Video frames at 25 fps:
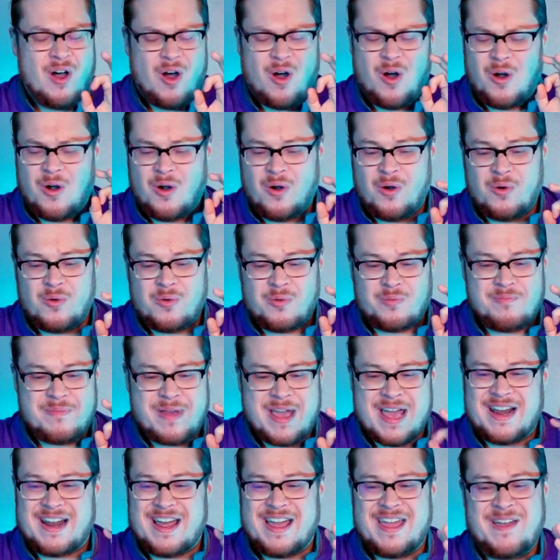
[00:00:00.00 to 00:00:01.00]
Oh
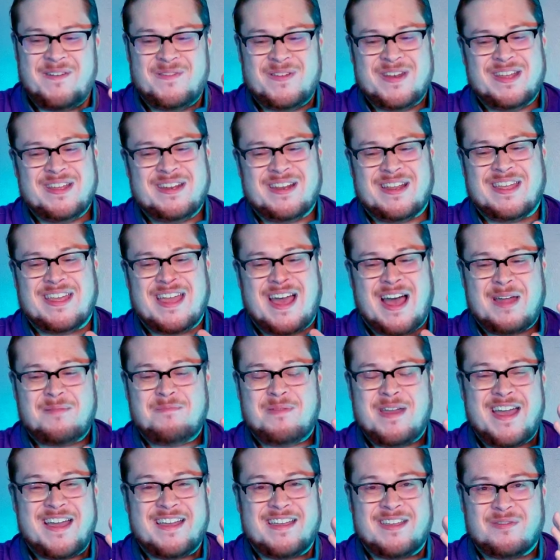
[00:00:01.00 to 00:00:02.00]
man, I haven't hit a God
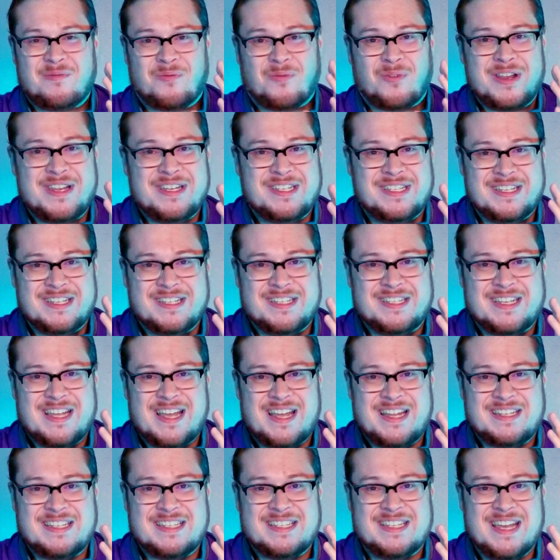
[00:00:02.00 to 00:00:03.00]
Pack in recent
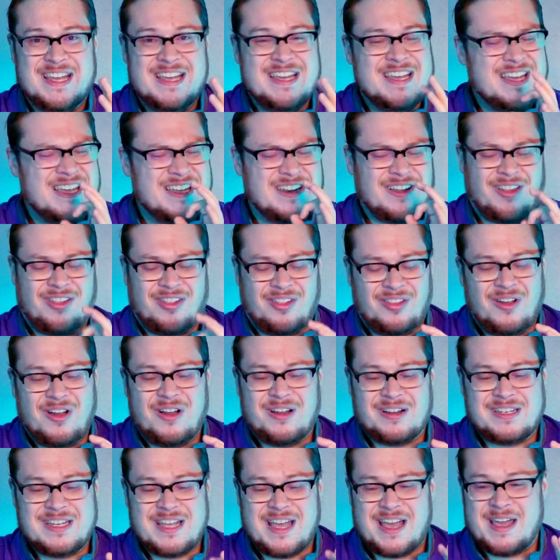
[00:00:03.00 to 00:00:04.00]
sets in a
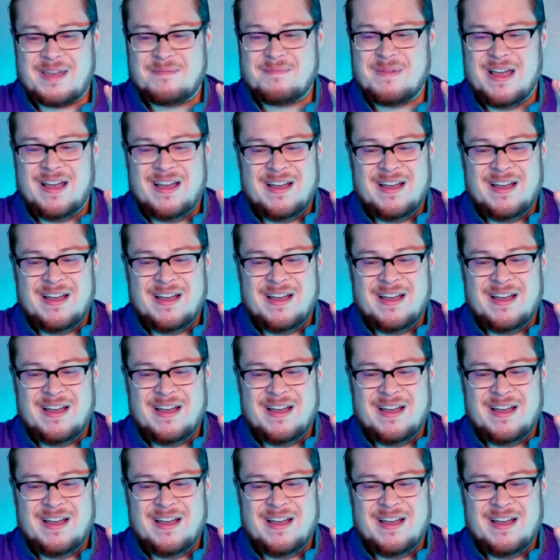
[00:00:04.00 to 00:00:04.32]
long time.